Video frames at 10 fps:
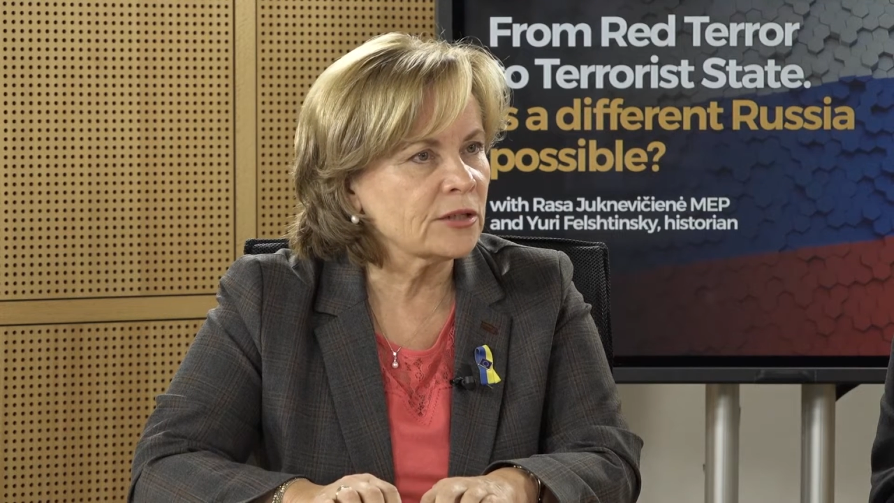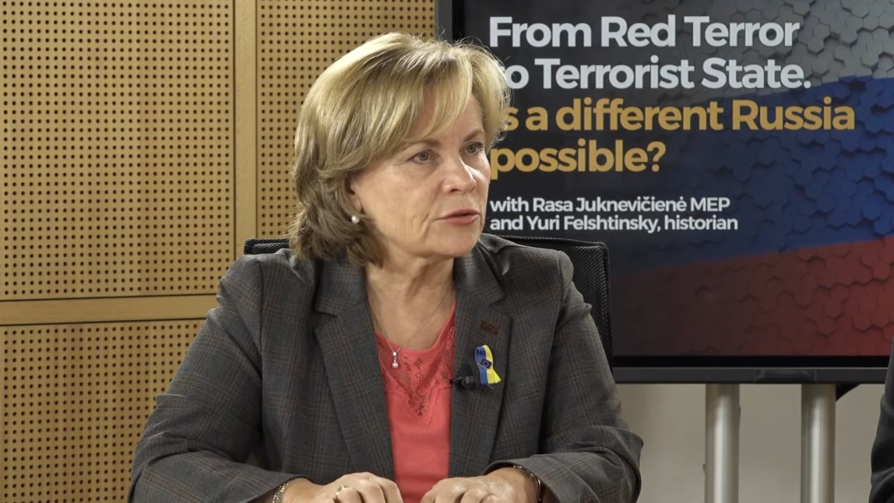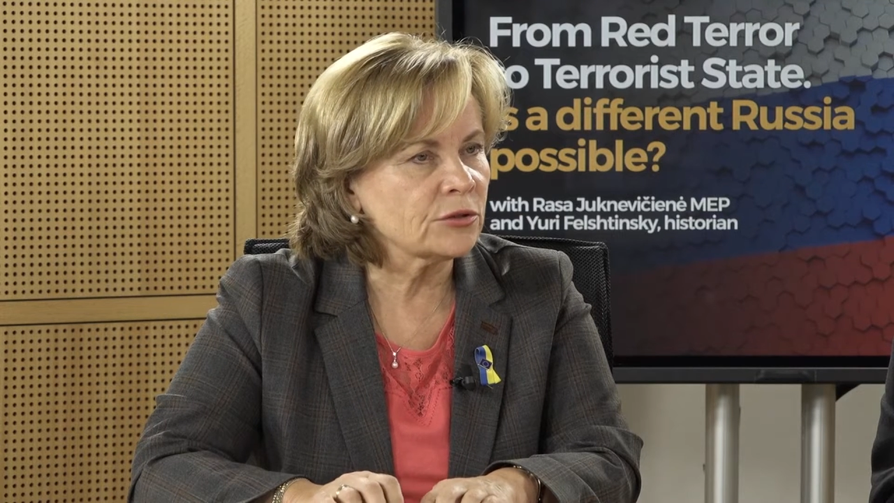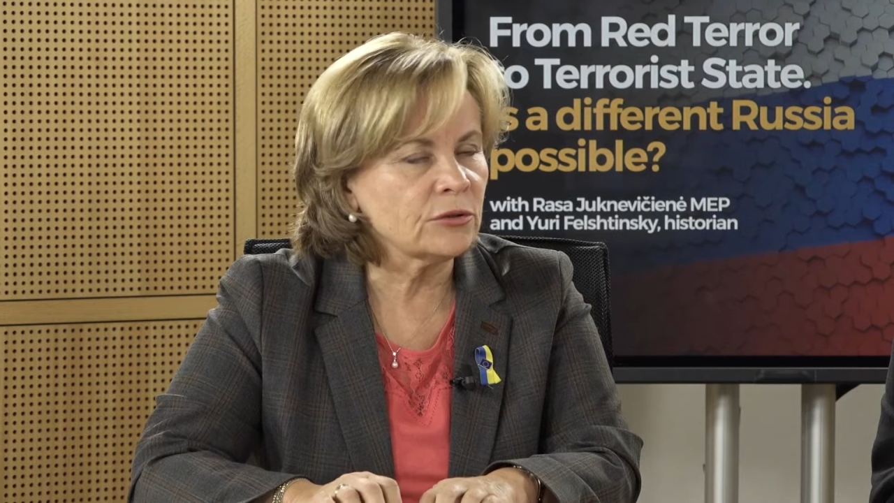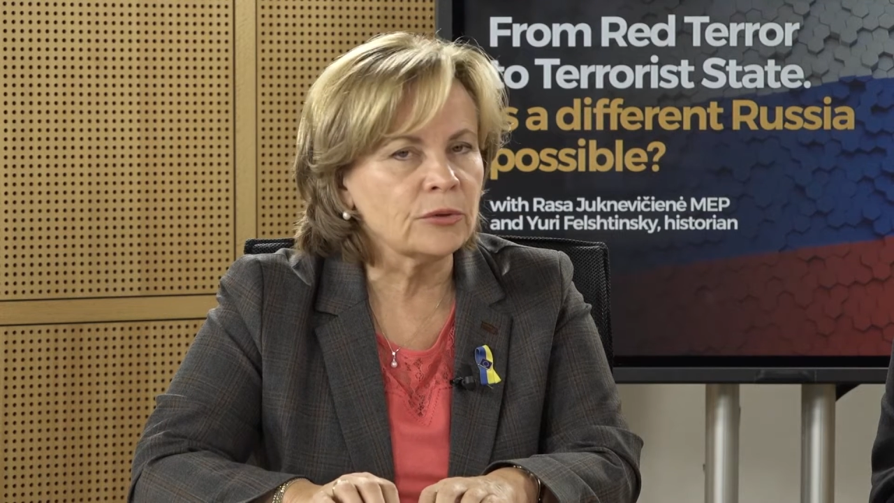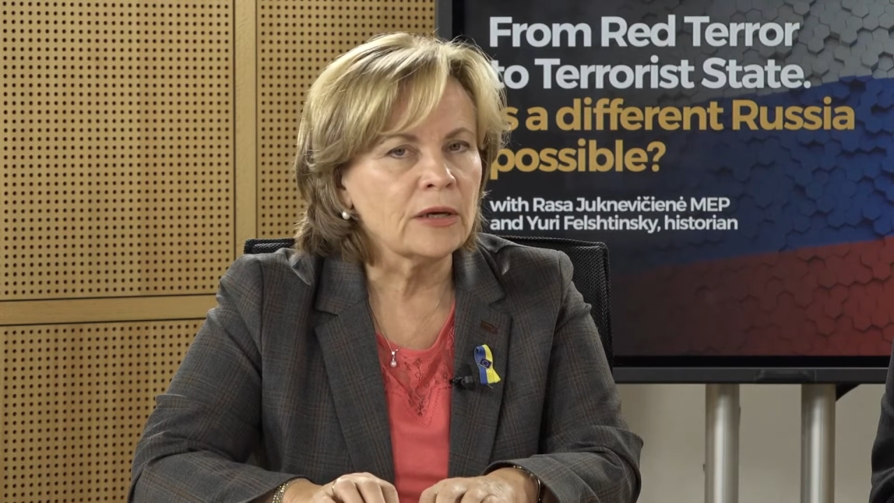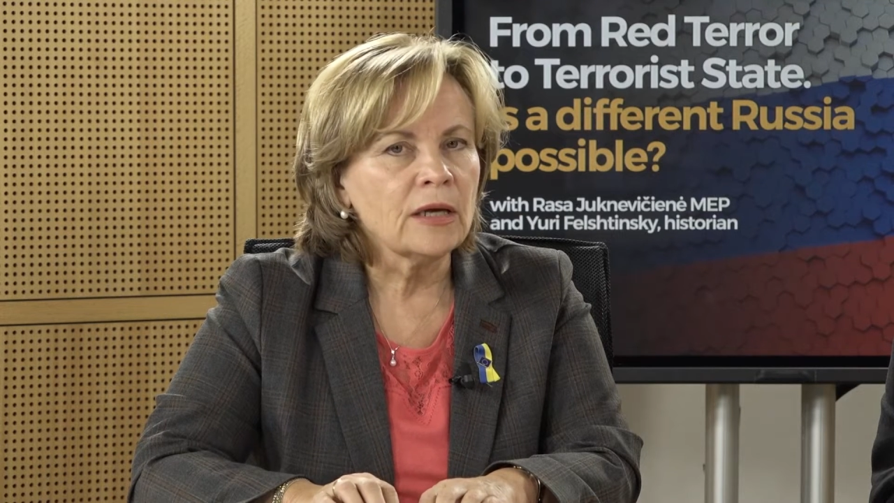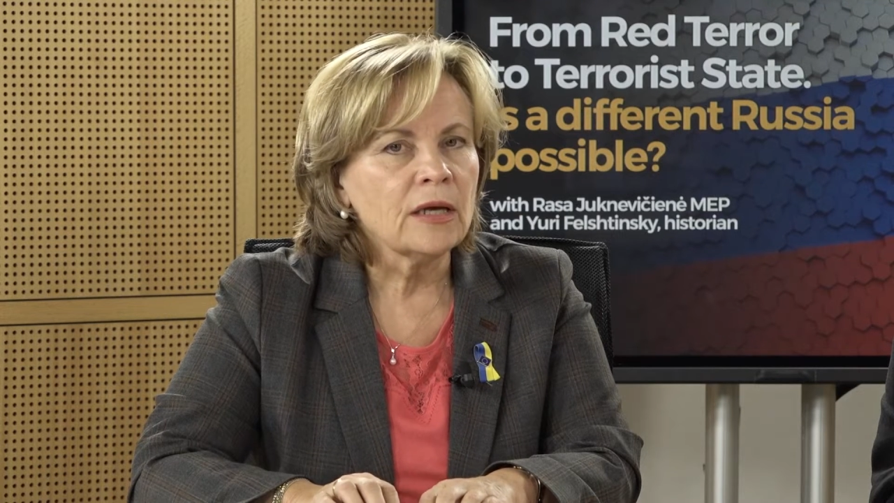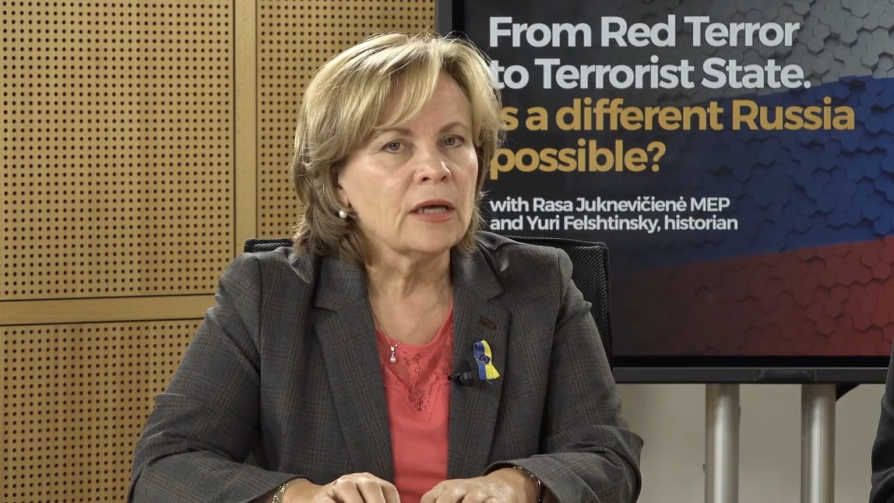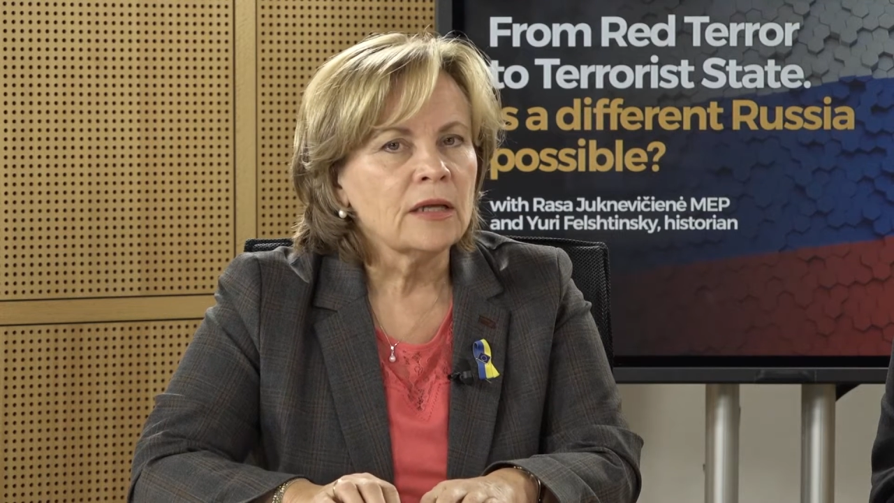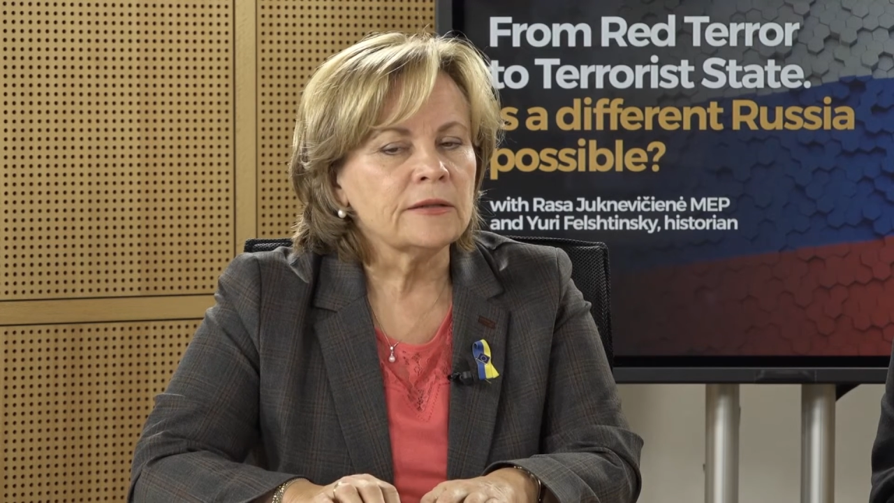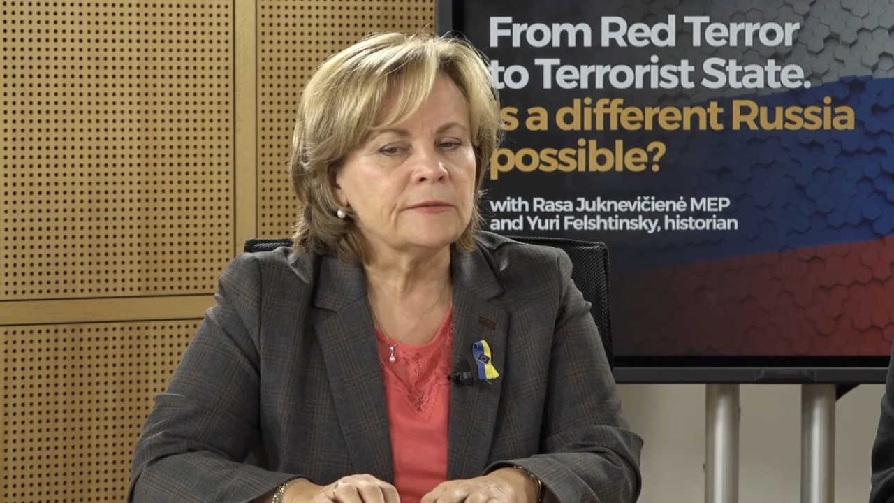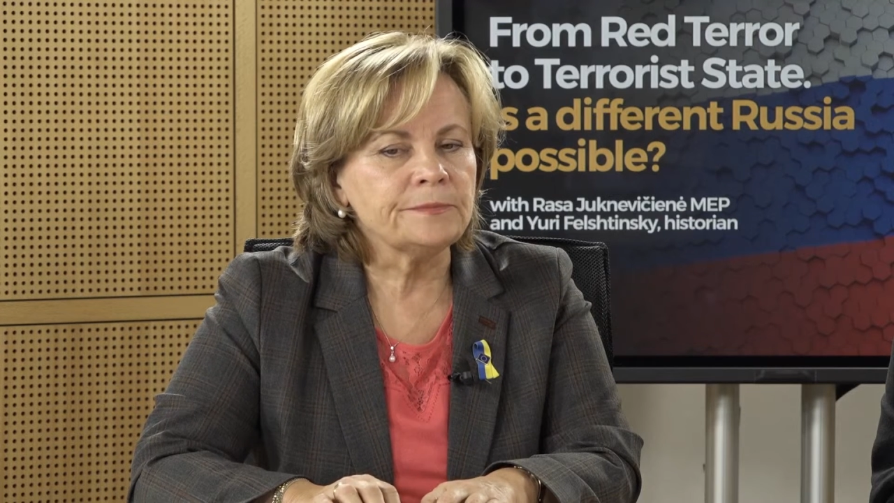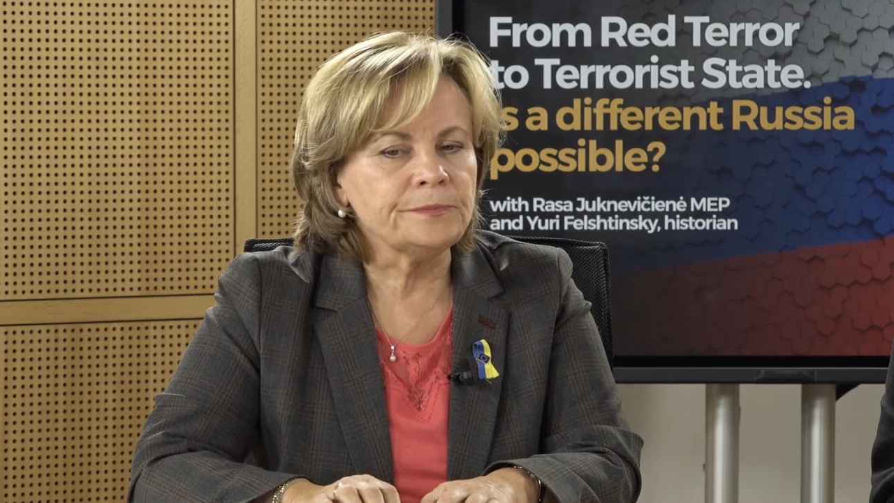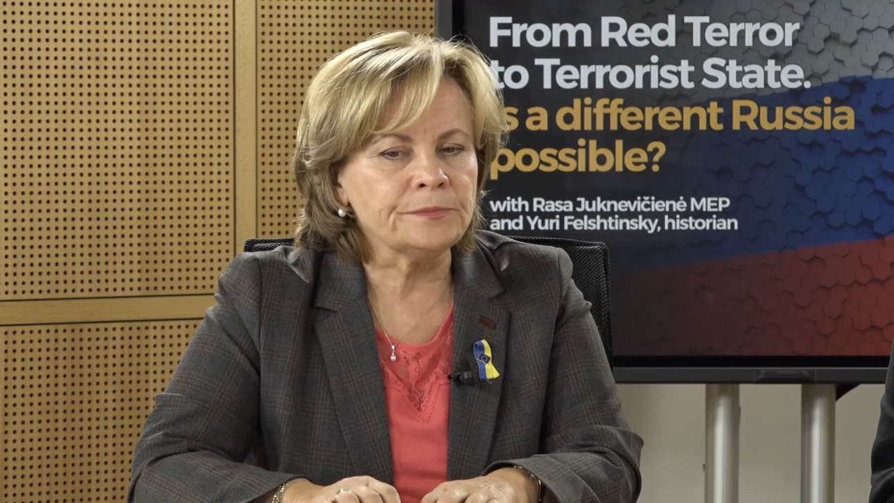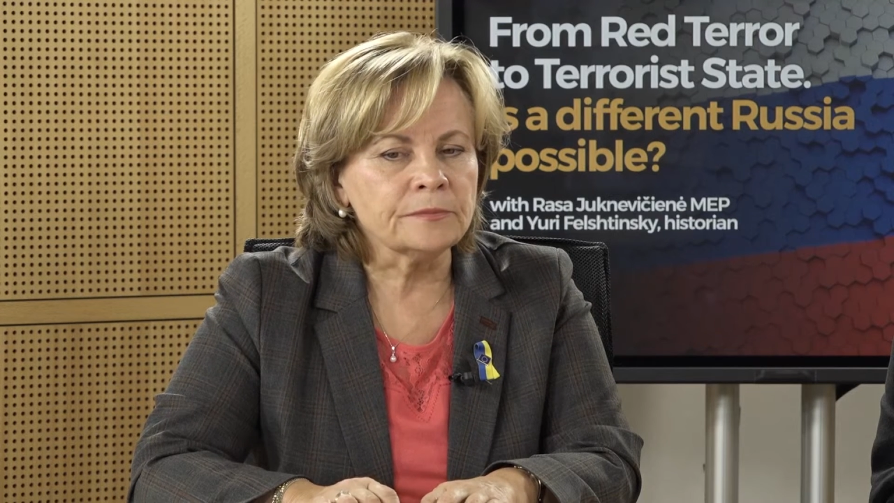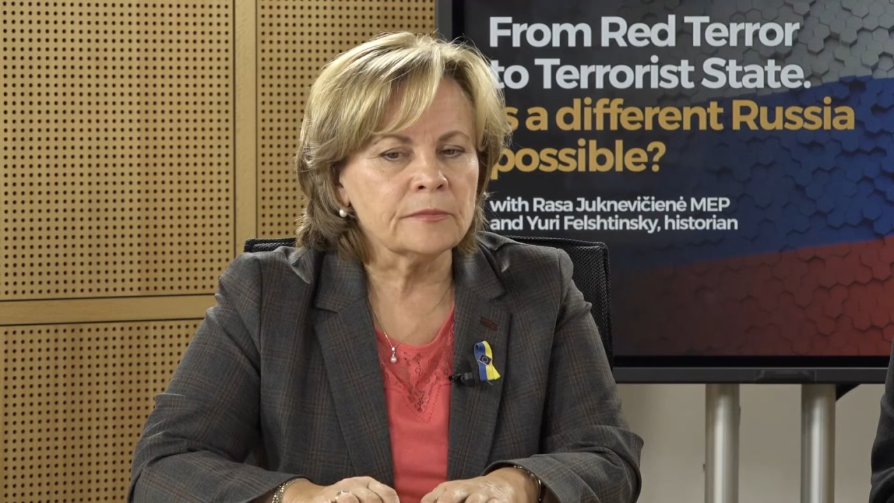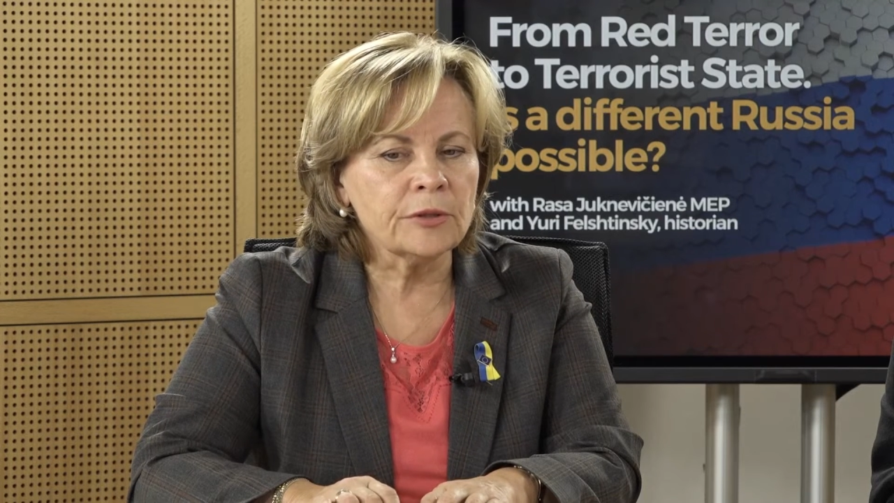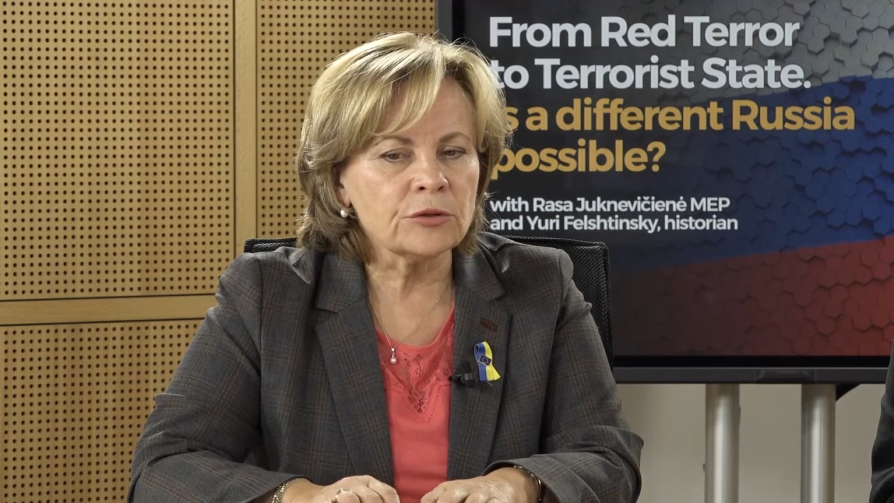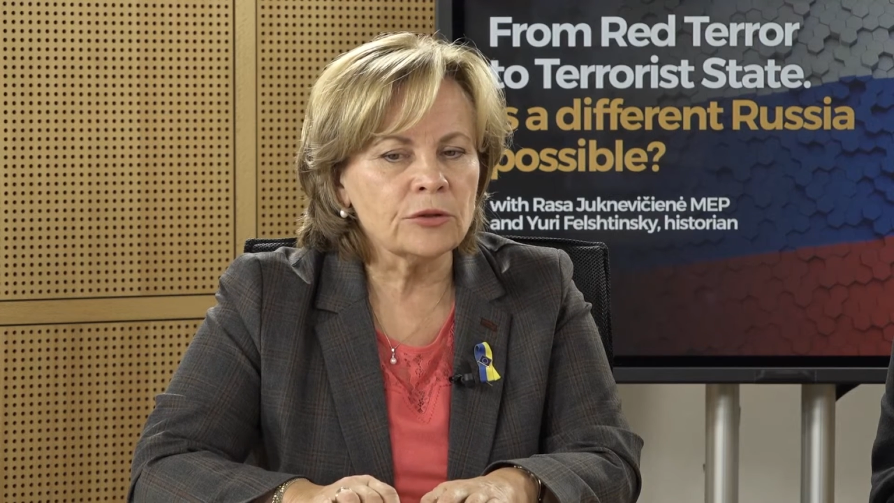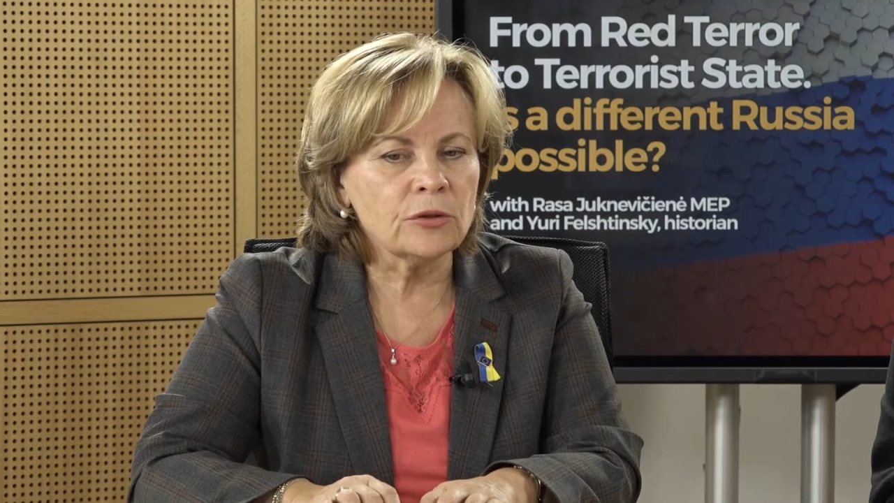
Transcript: I don't know. But